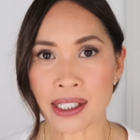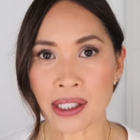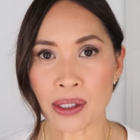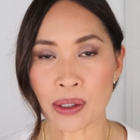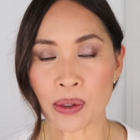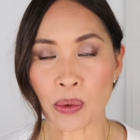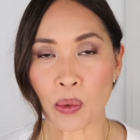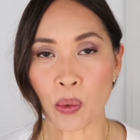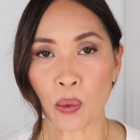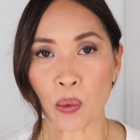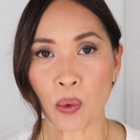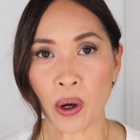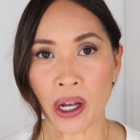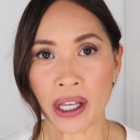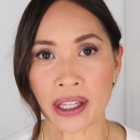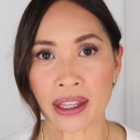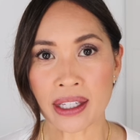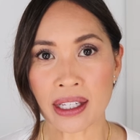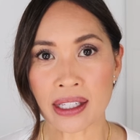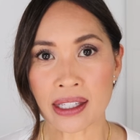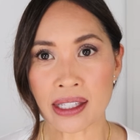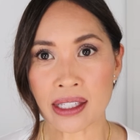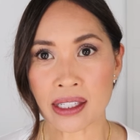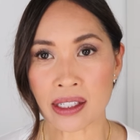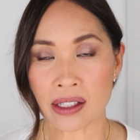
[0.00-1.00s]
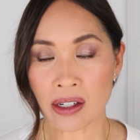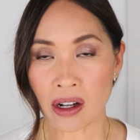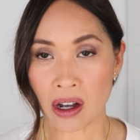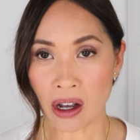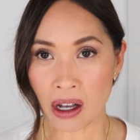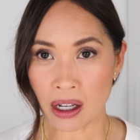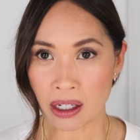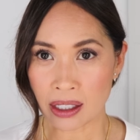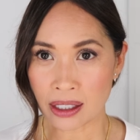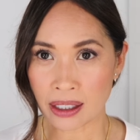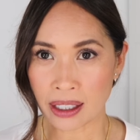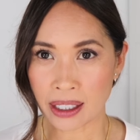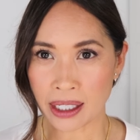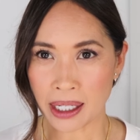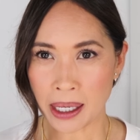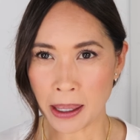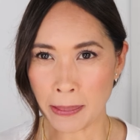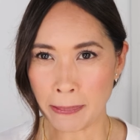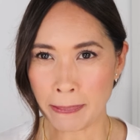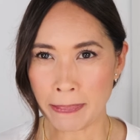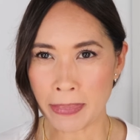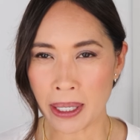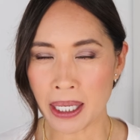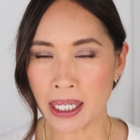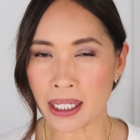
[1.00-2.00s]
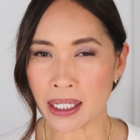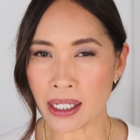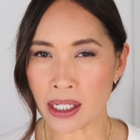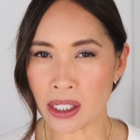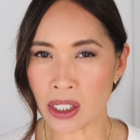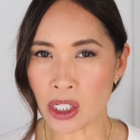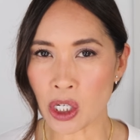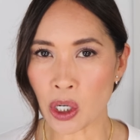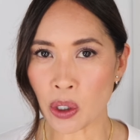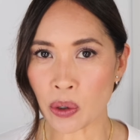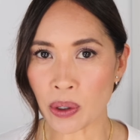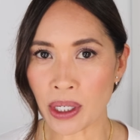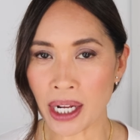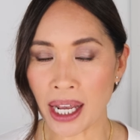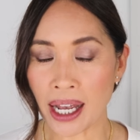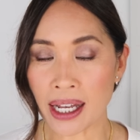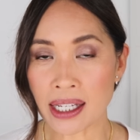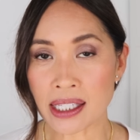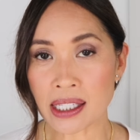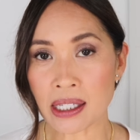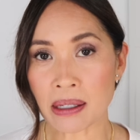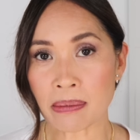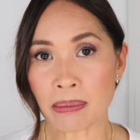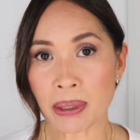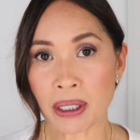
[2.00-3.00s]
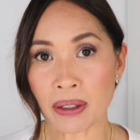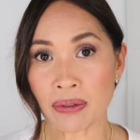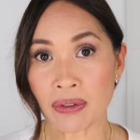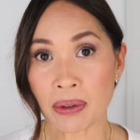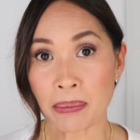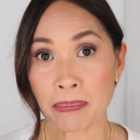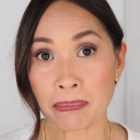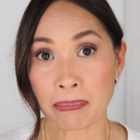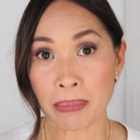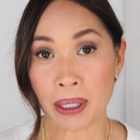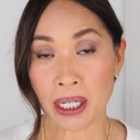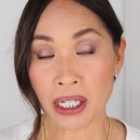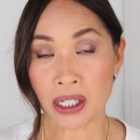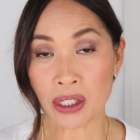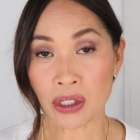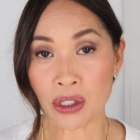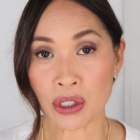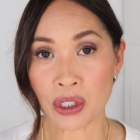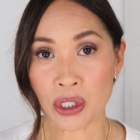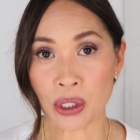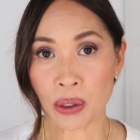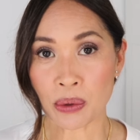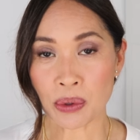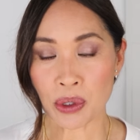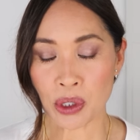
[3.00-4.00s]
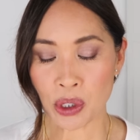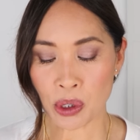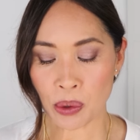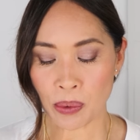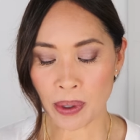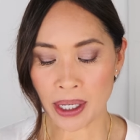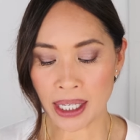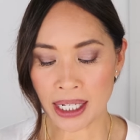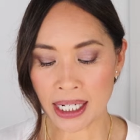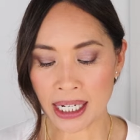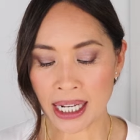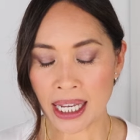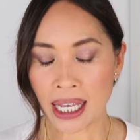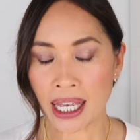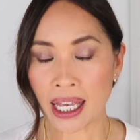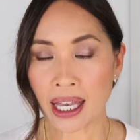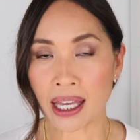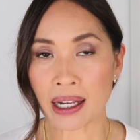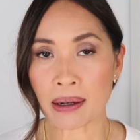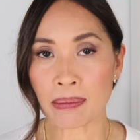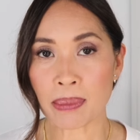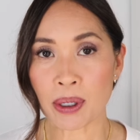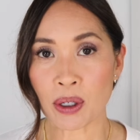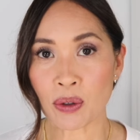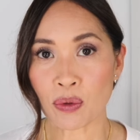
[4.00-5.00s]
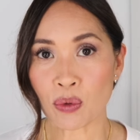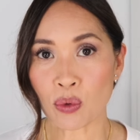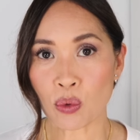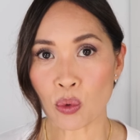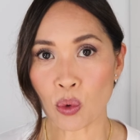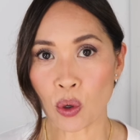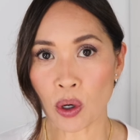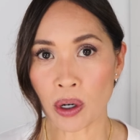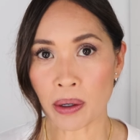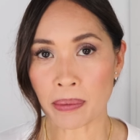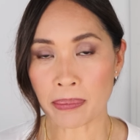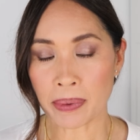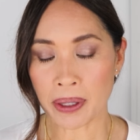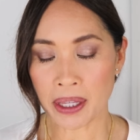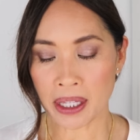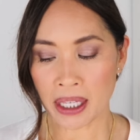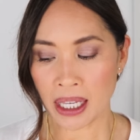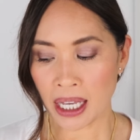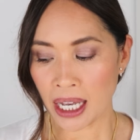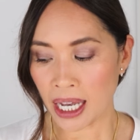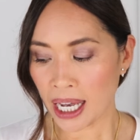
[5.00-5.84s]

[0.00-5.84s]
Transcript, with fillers: is one that's not like a pinky tone. It has a bit of a beige tone to it and a bit of warmth.